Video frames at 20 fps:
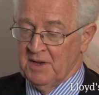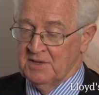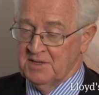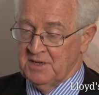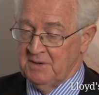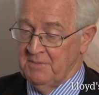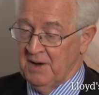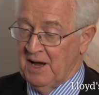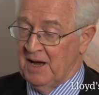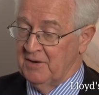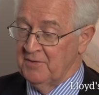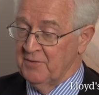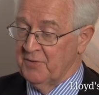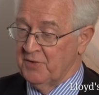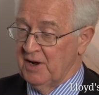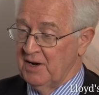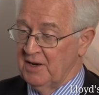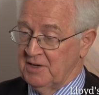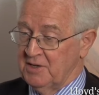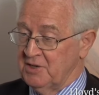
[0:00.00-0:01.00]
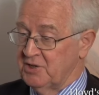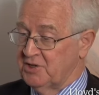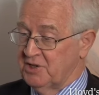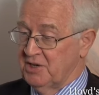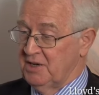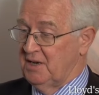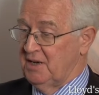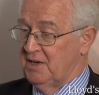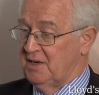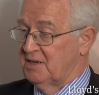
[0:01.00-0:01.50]
demand for
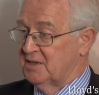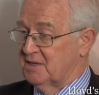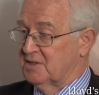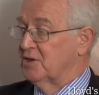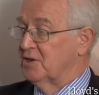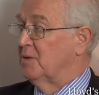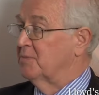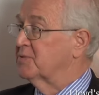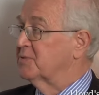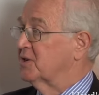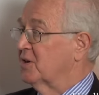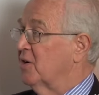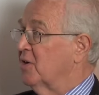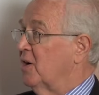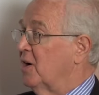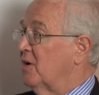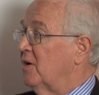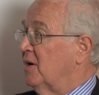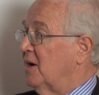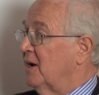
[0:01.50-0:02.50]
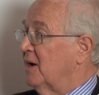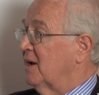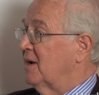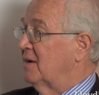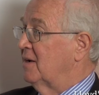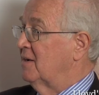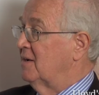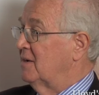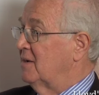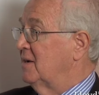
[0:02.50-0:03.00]
LNG stops growing,
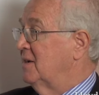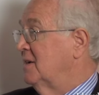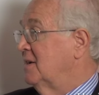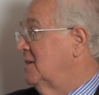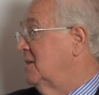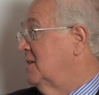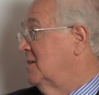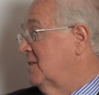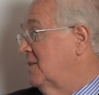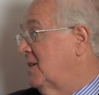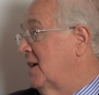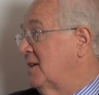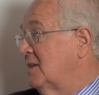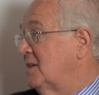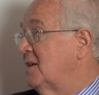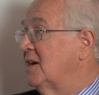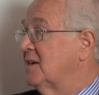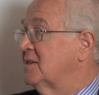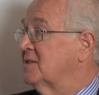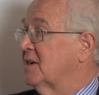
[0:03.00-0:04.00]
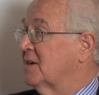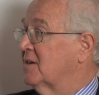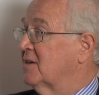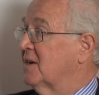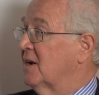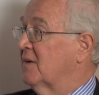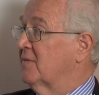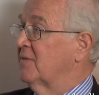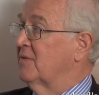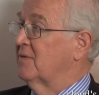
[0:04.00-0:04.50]
then yes, it could
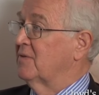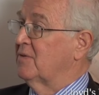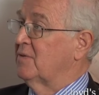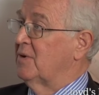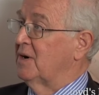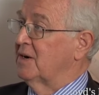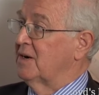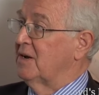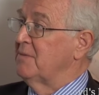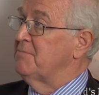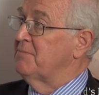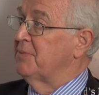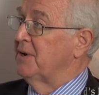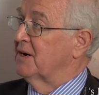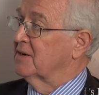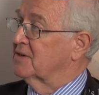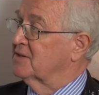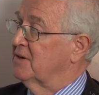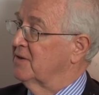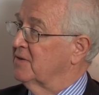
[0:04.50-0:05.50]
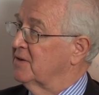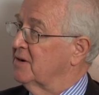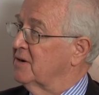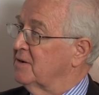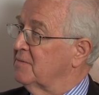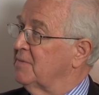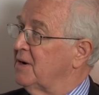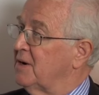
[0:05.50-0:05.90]
have quite an impact on the whole